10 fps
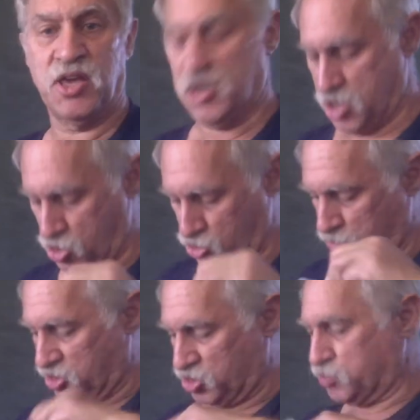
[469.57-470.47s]
goes
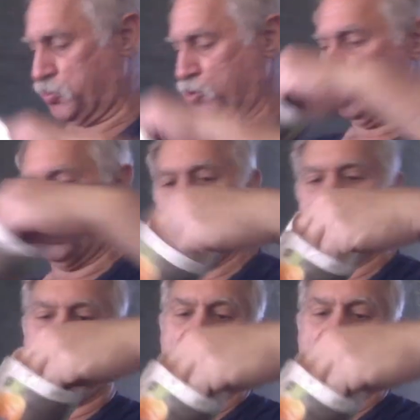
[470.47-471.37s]
with a spoon
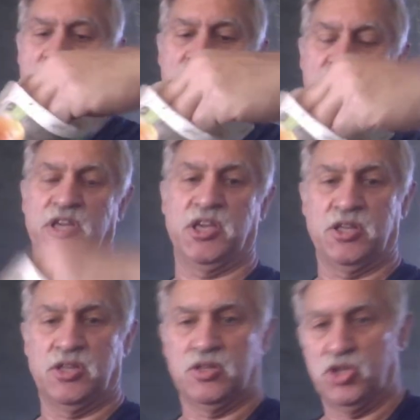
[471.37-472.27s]
of the
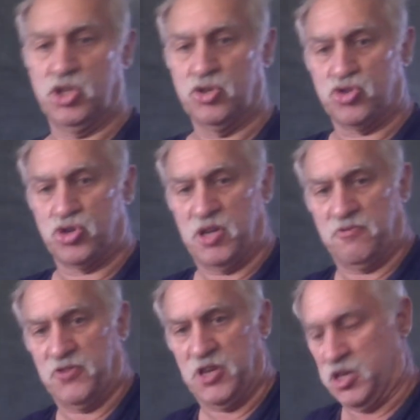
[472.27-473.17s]
Nutri-Feed.